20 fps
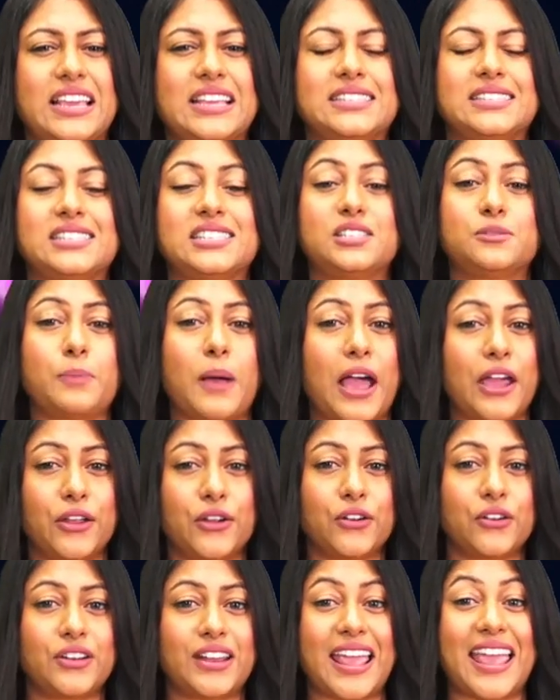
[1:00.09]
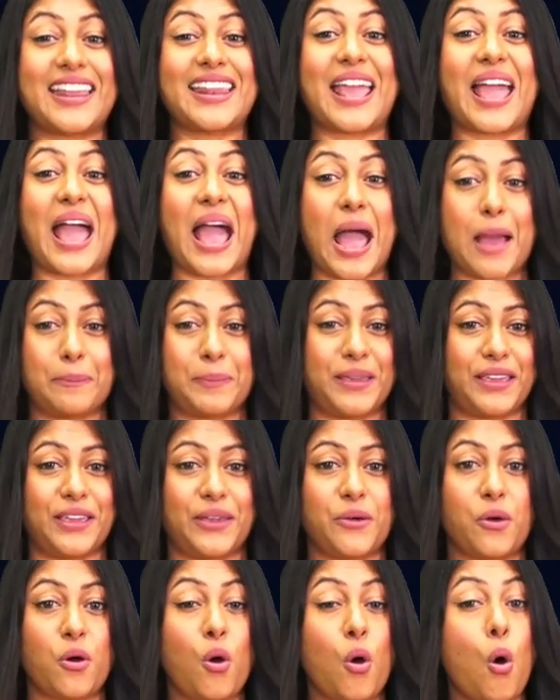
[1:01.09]
inspired and
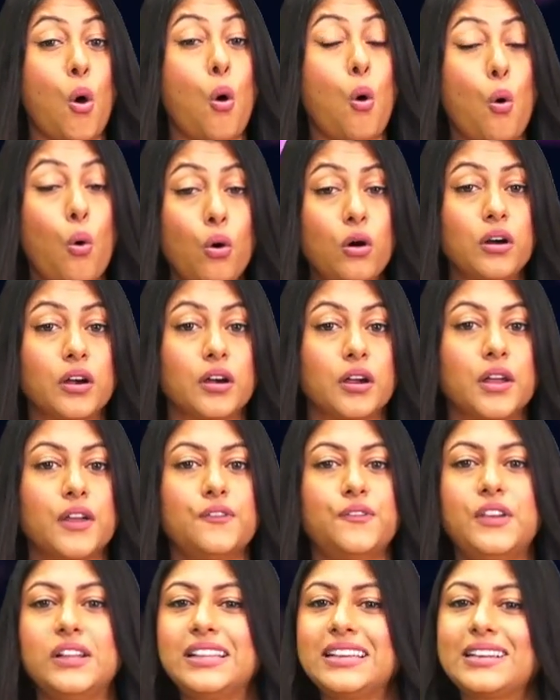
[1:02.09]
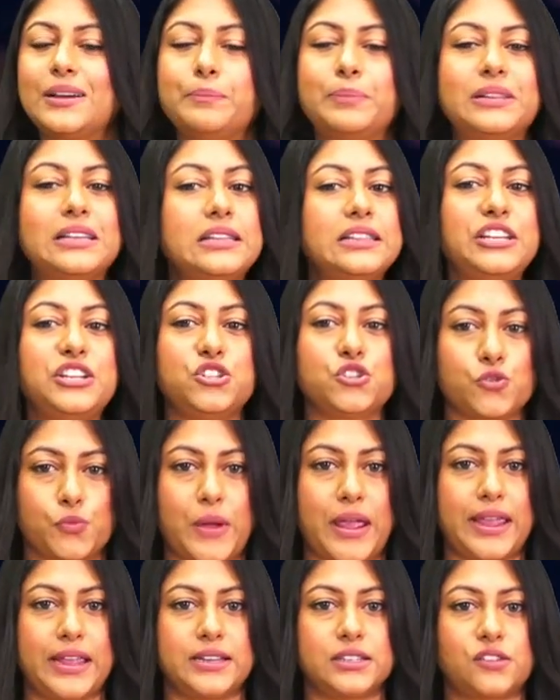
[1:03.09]
happy or feeling completely
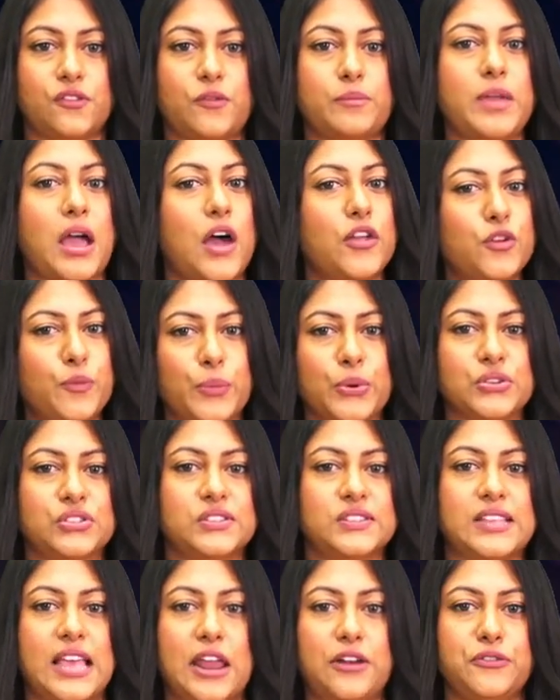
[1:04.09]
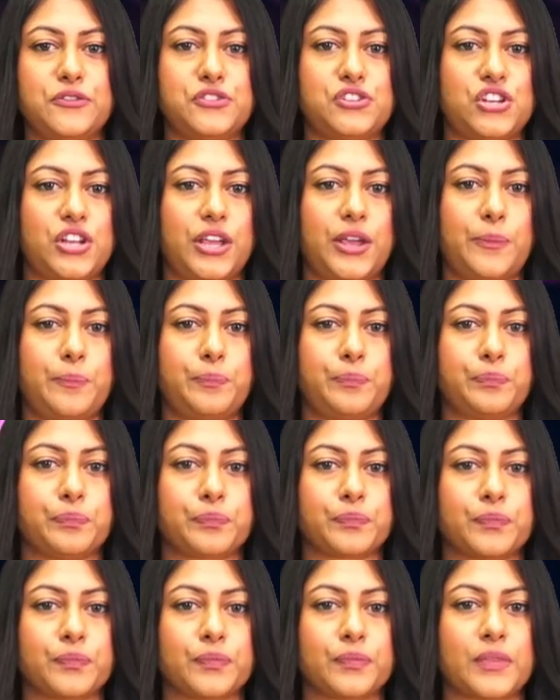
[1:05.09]
drained from the other person's energy.
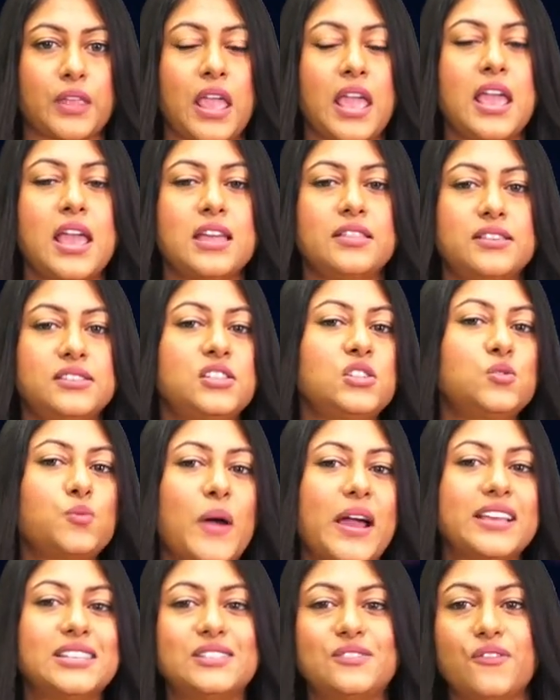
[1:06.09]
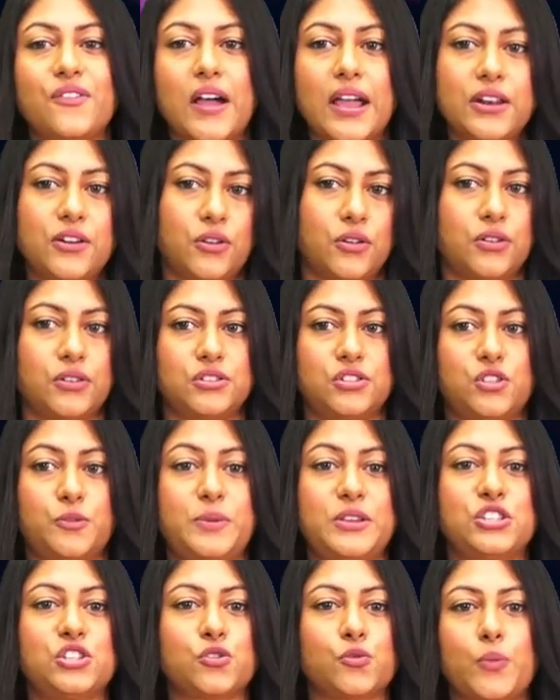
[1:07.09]
This is why it's vital to
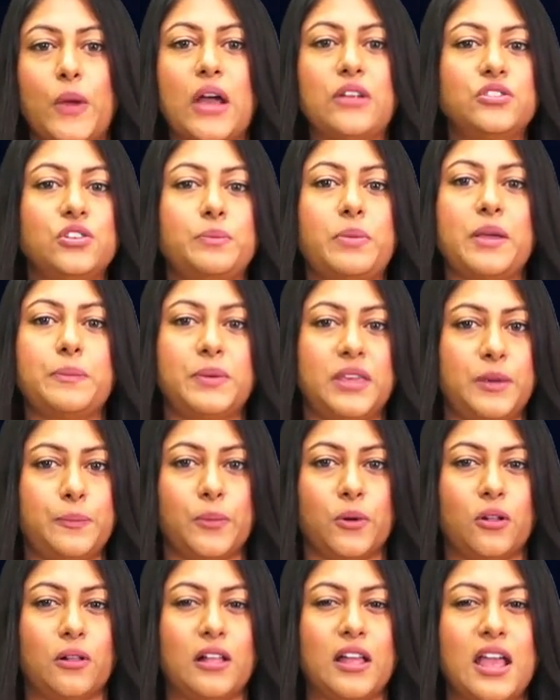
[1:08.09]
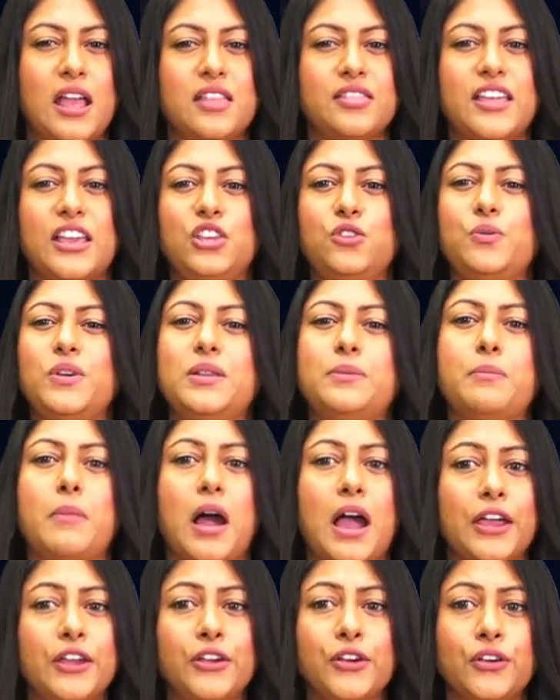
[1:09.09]
be surrounded by people that you
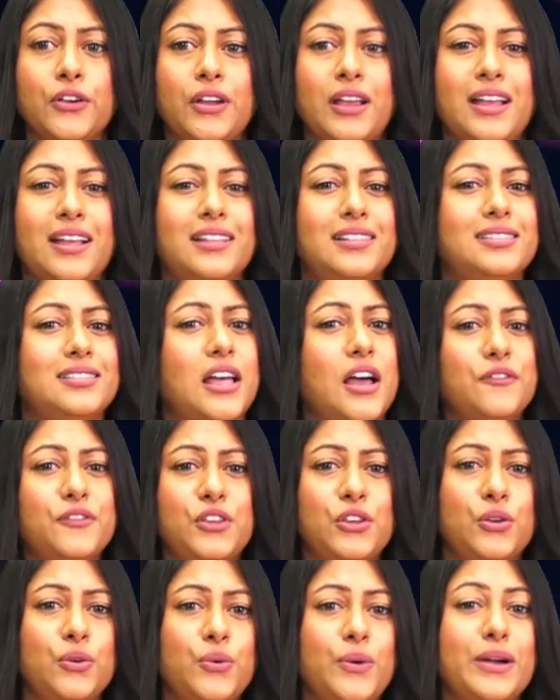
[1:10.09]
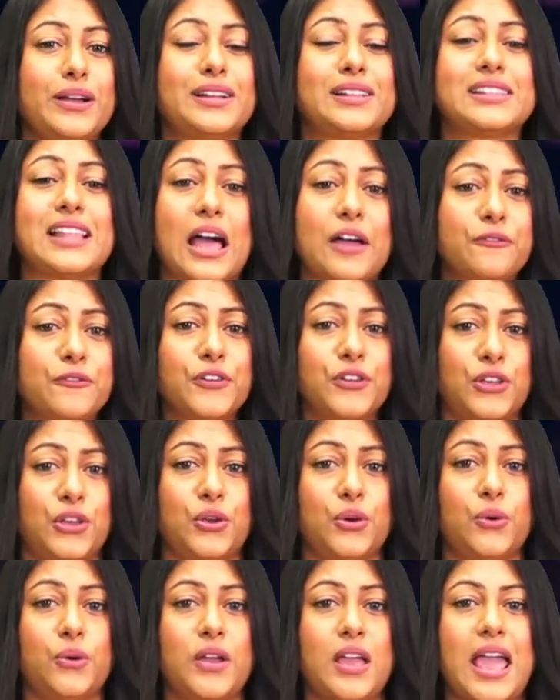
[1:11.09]
admire, love you, clap for
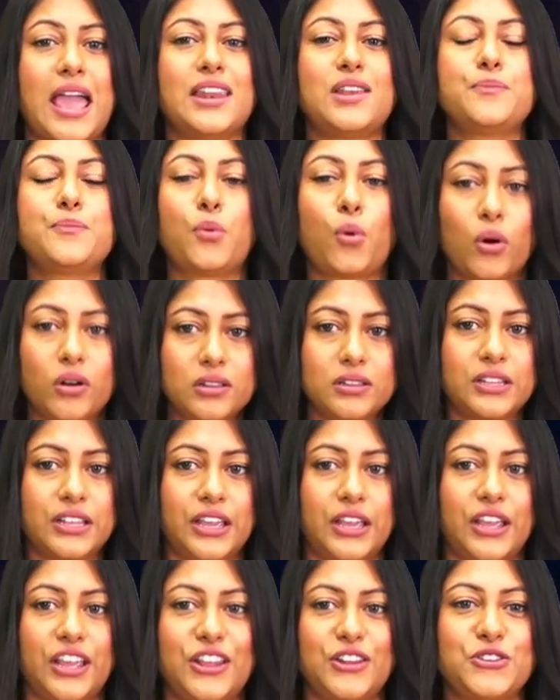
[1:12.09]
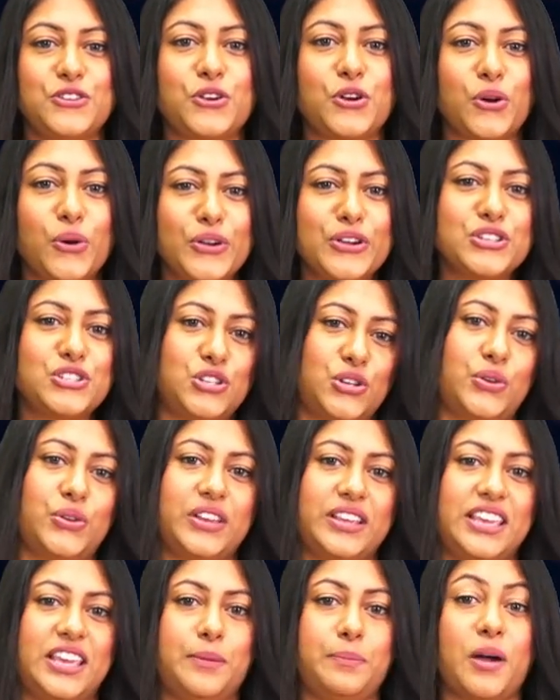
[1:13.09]
you, and importantly, encourage you
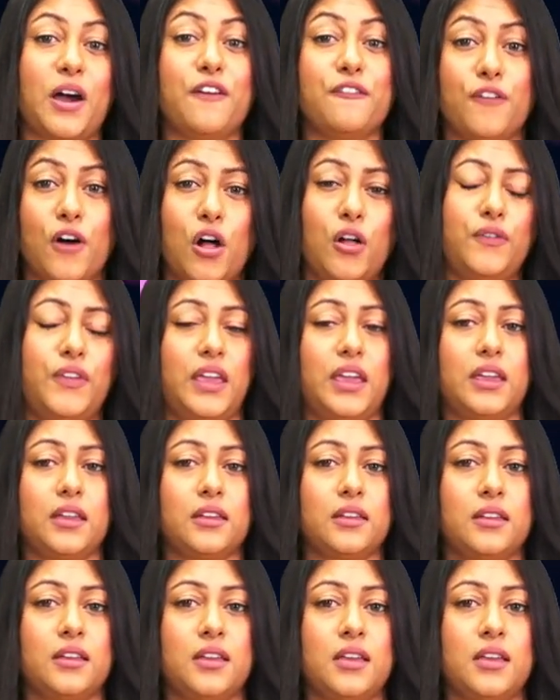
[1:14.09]
to keep evolving.